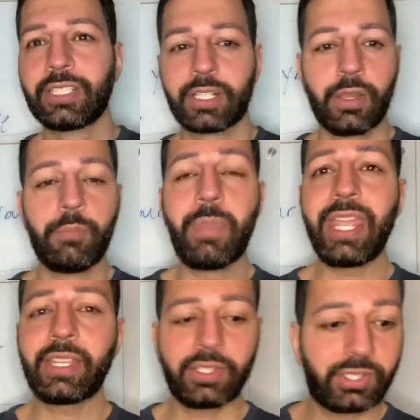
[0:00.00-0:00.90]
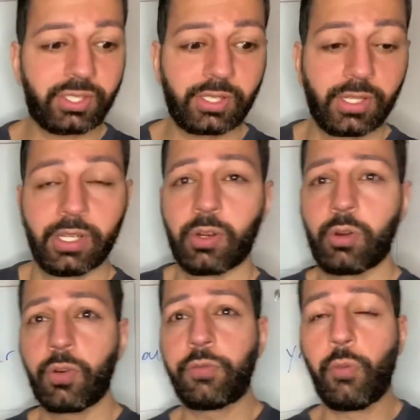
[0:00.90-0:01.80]
make it
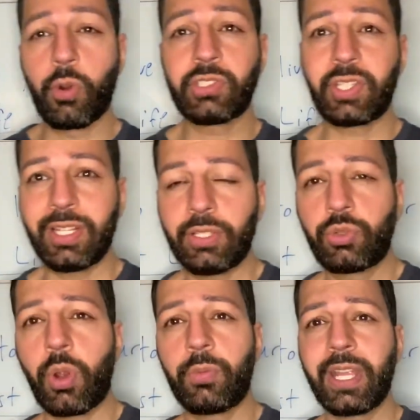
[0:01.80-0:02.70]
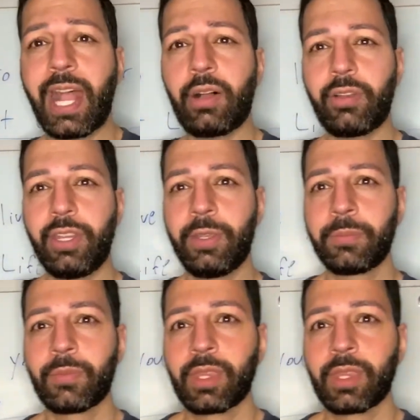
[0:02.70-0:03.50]
or force it into our reality.